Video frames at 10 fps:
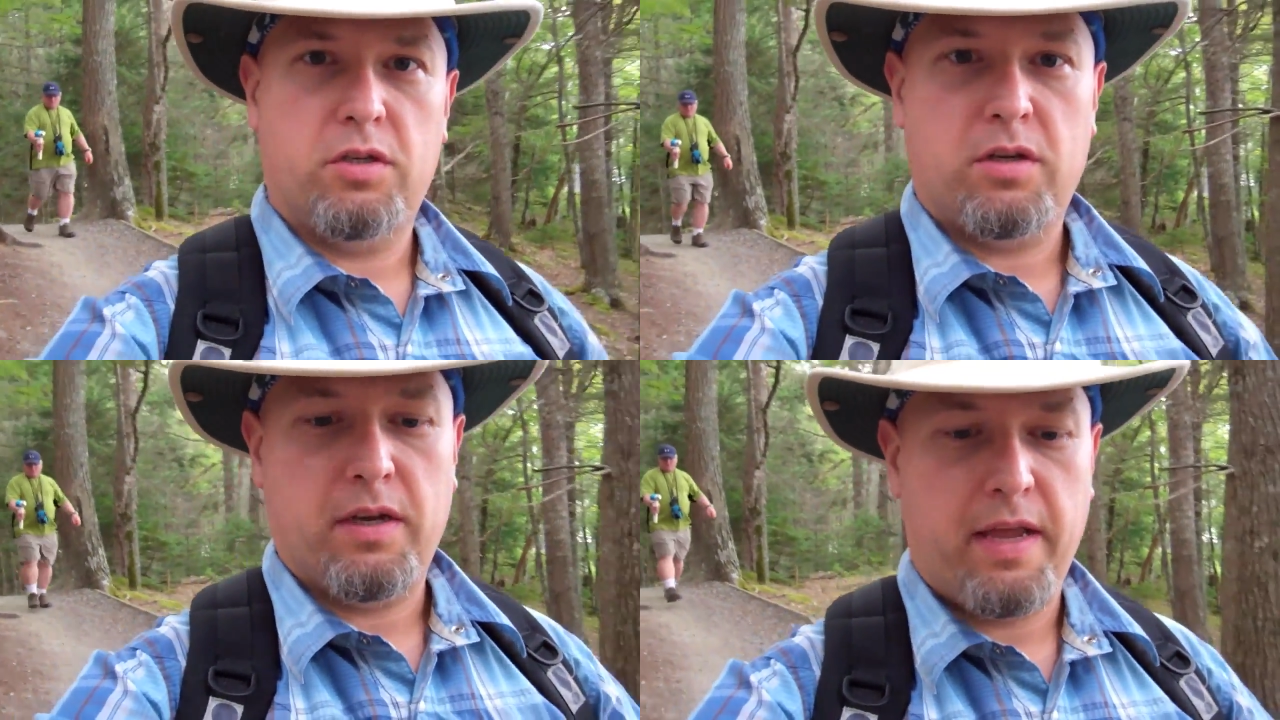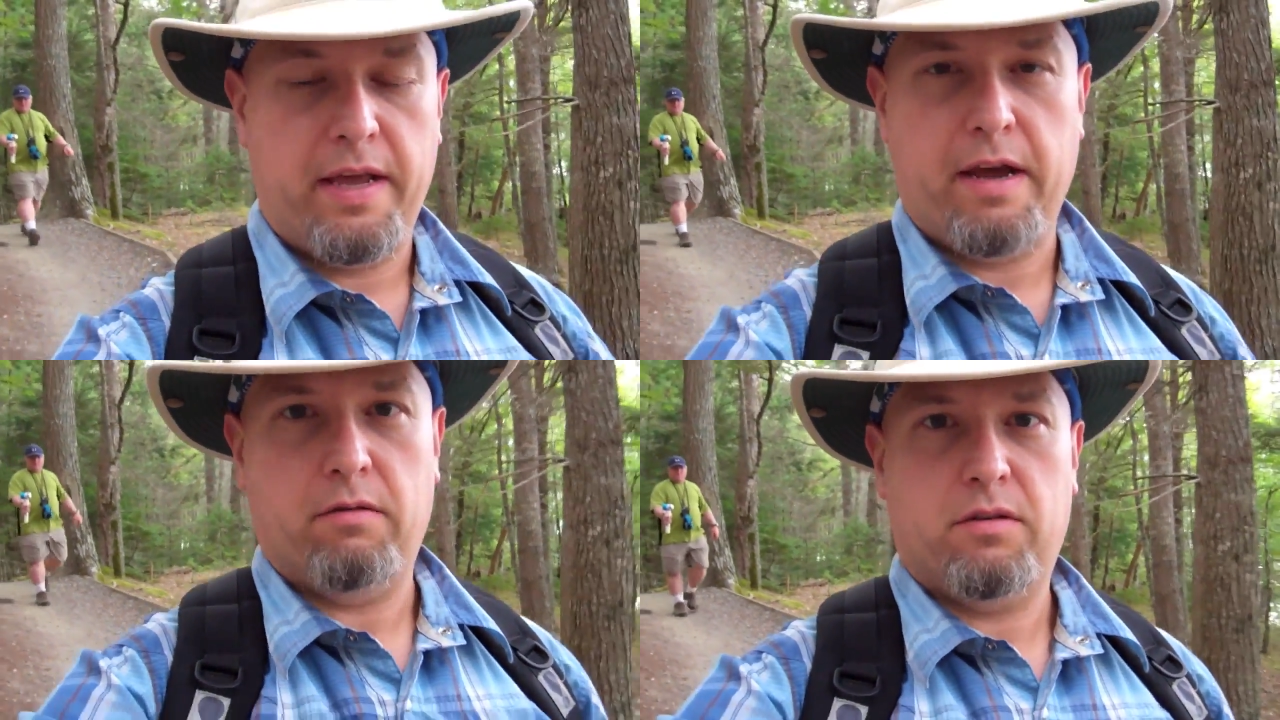you can
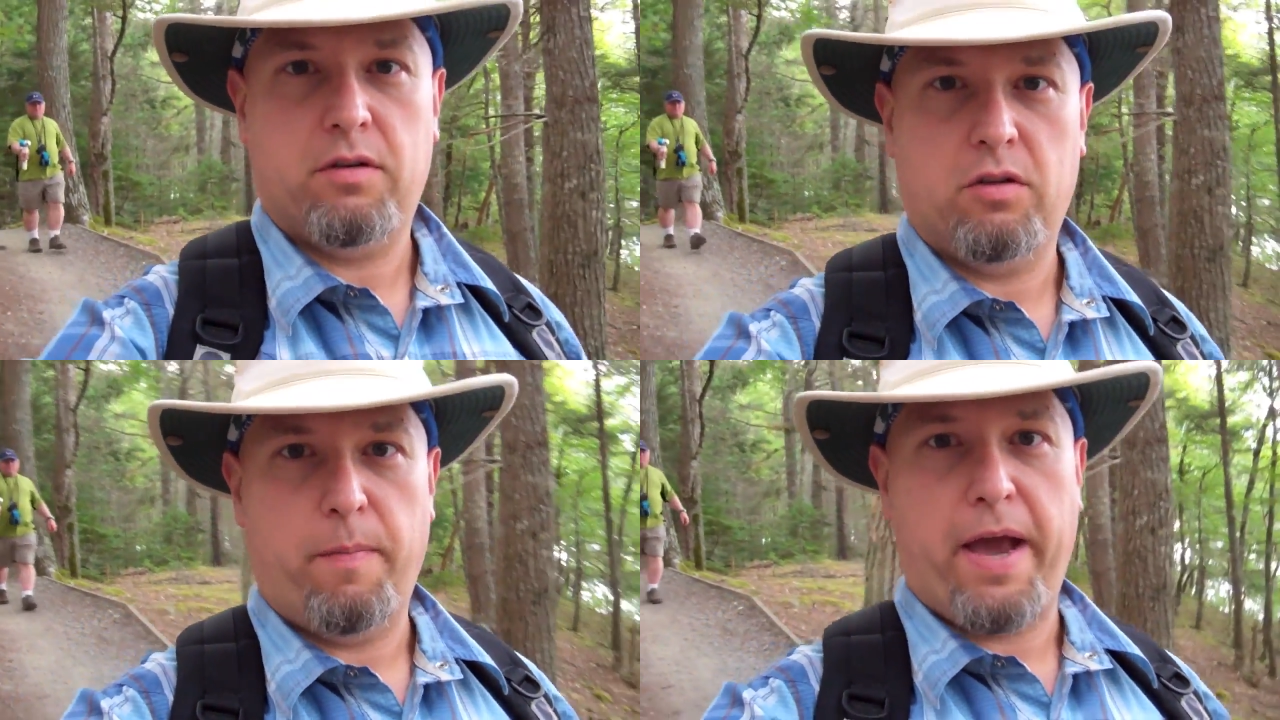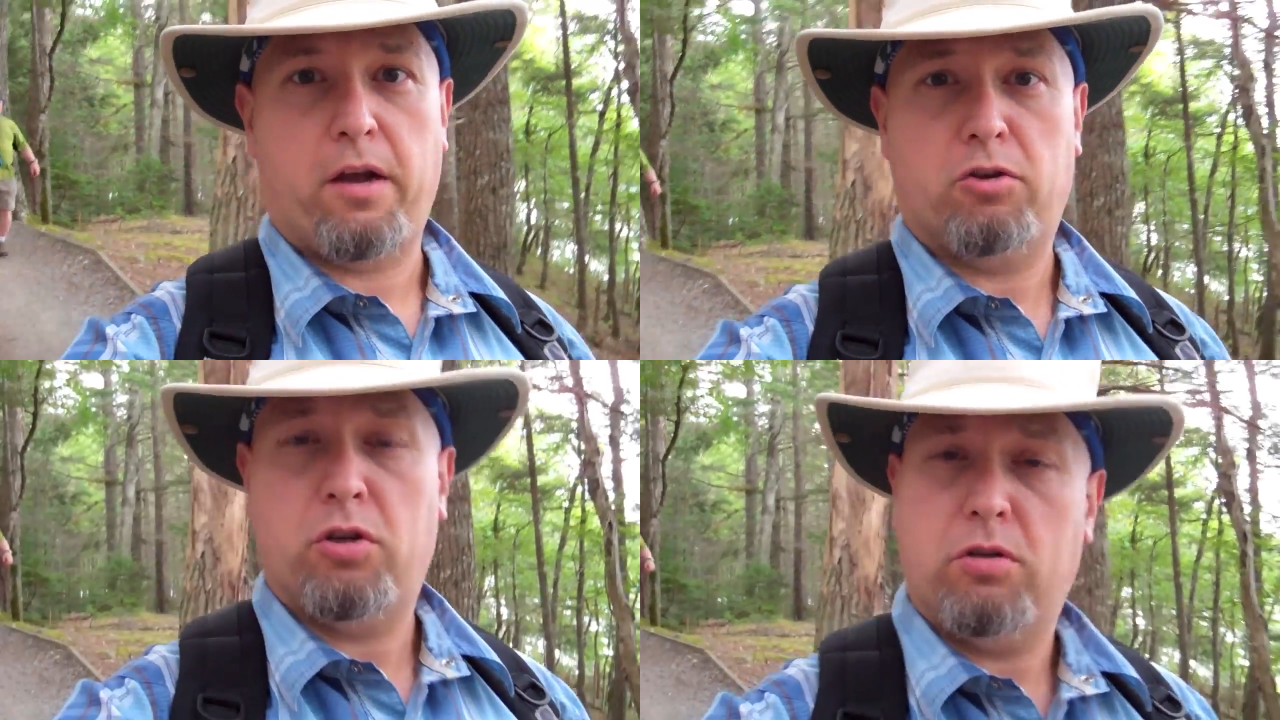head out to the
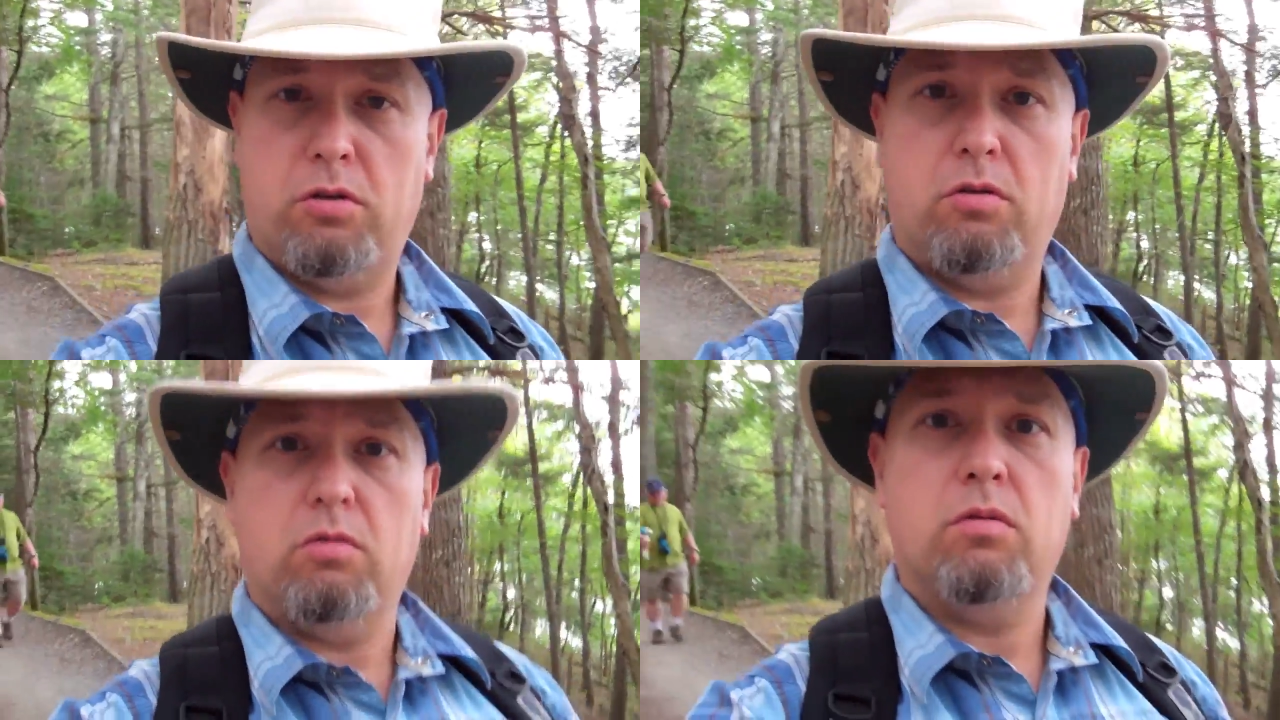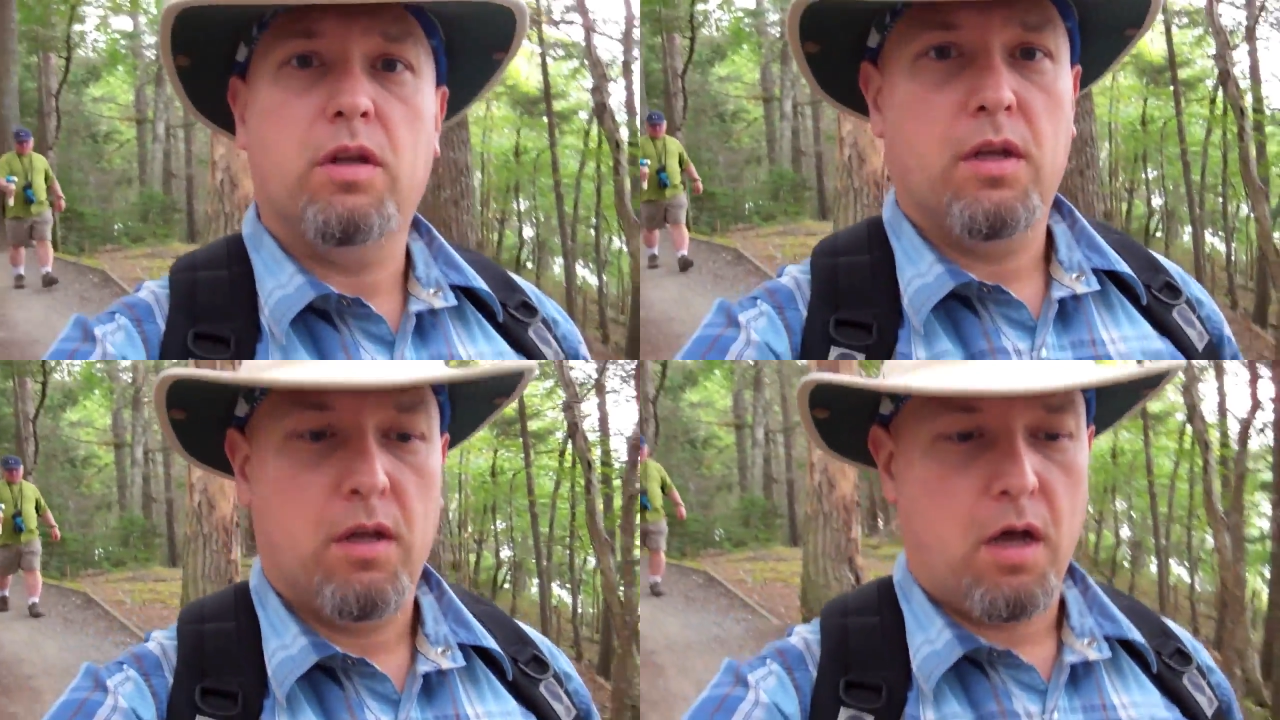backcountry to do
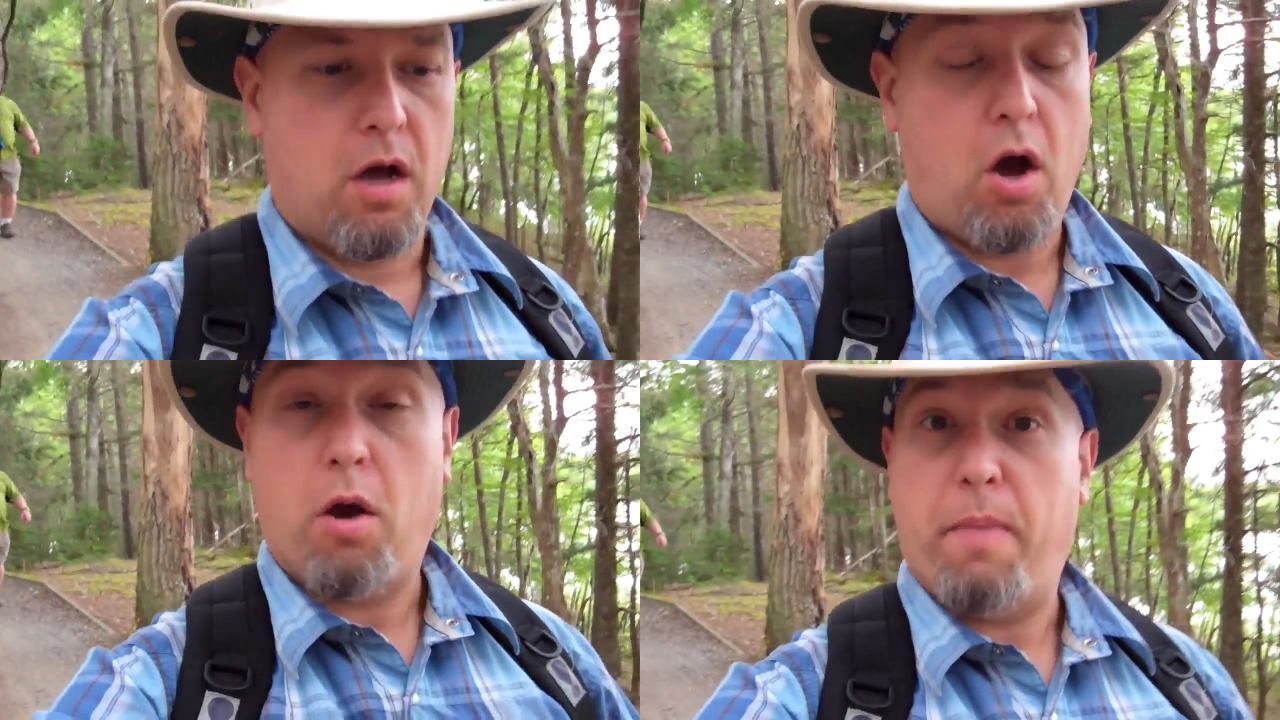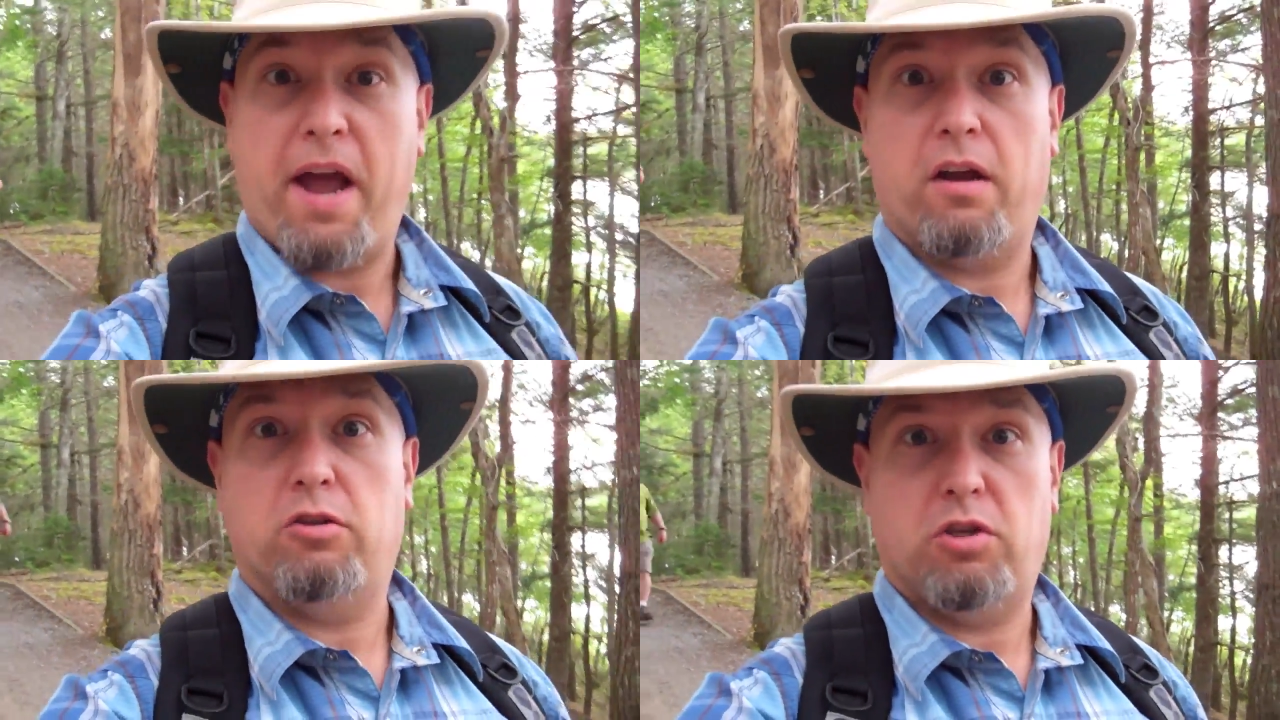our
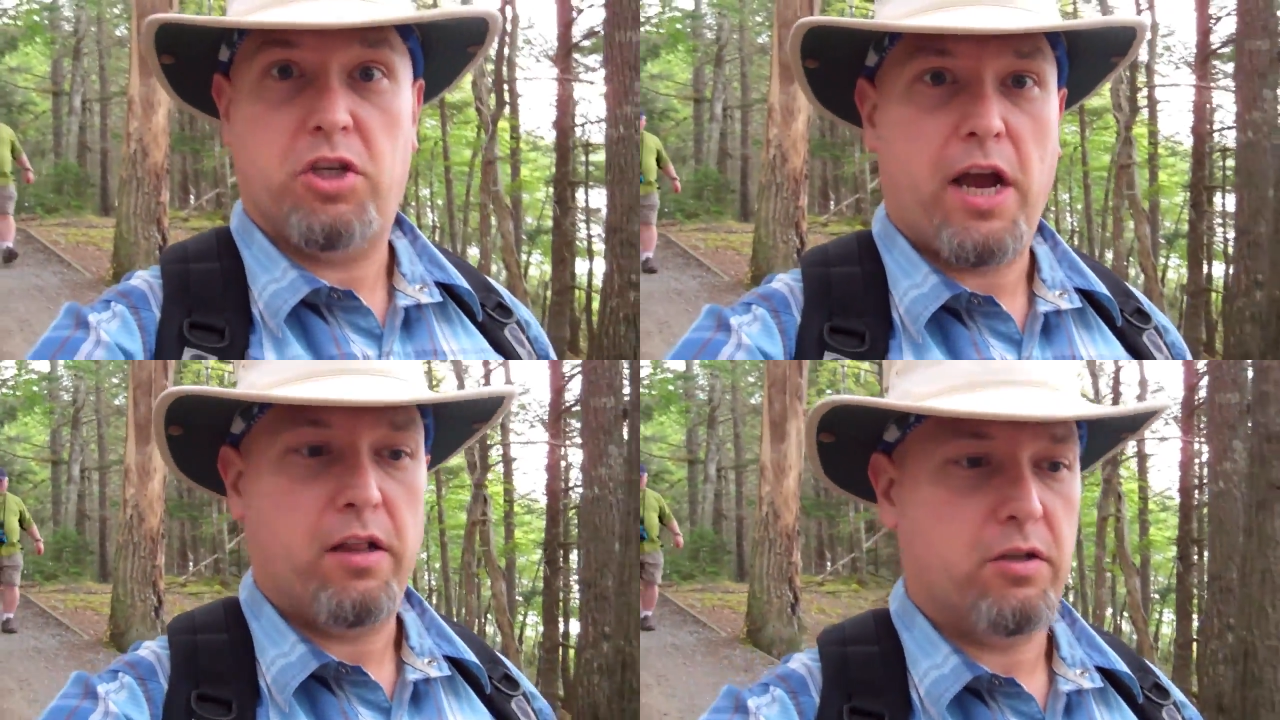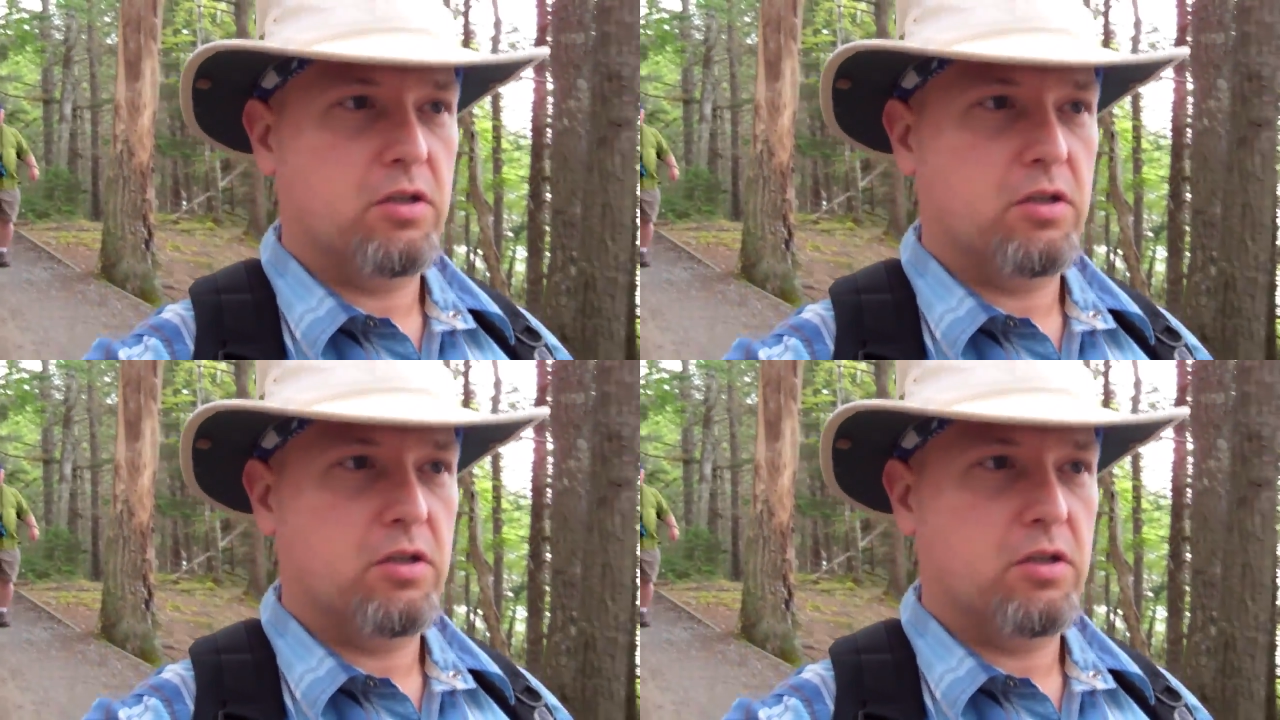backcountry challenge.